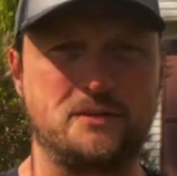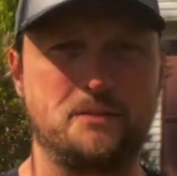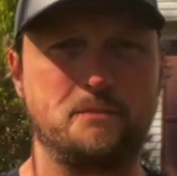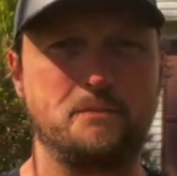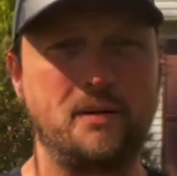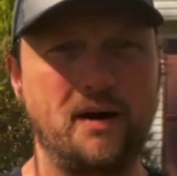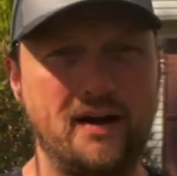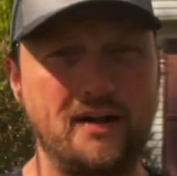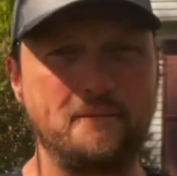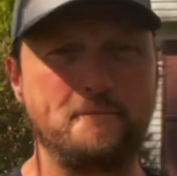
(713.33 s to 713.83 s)

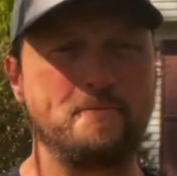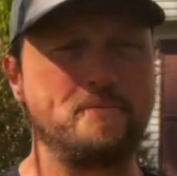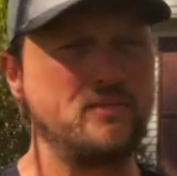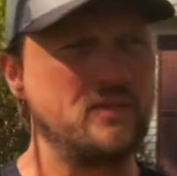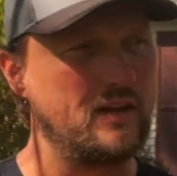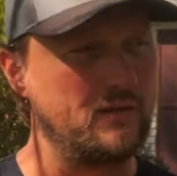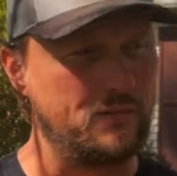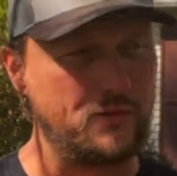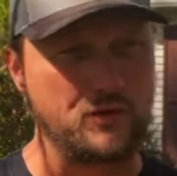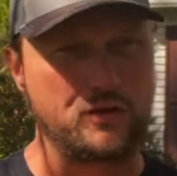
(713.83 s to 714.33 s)
But
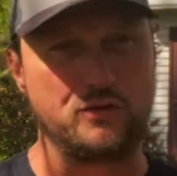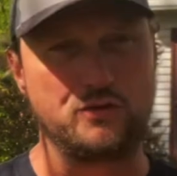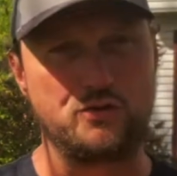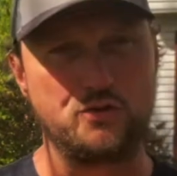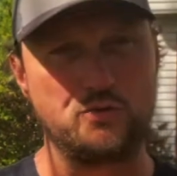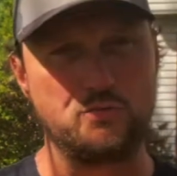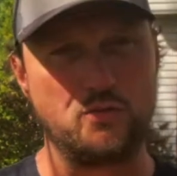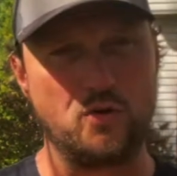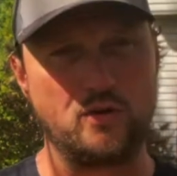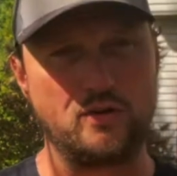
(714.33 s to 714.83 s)
if you can
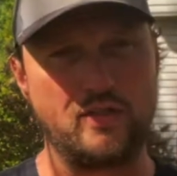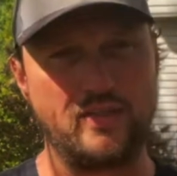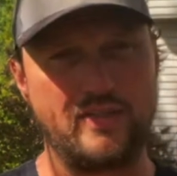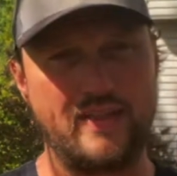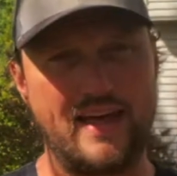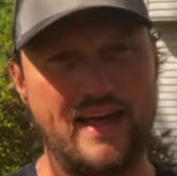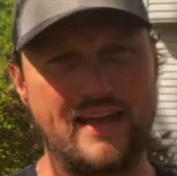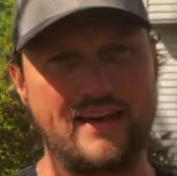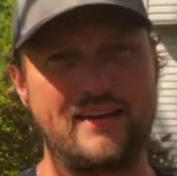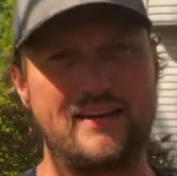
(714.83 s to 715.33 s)
do more than
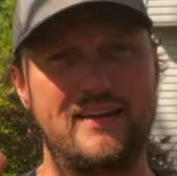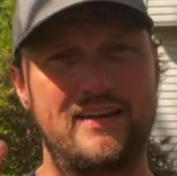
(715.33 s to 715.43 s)
that,